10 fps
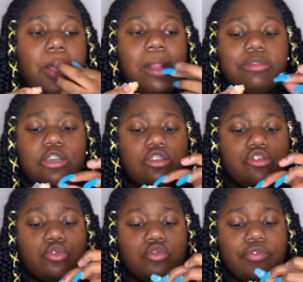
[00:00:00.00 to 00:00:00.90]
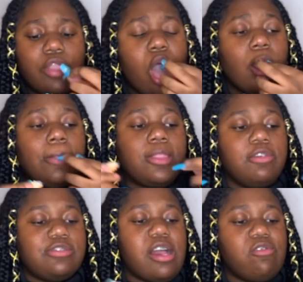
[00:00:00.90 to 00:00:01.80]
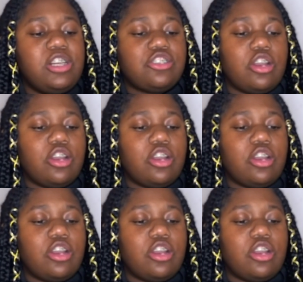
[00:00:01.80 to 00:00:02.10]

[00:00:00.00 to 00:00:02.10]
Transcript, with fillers: I'm gonna tell you the truth. The reason why I really started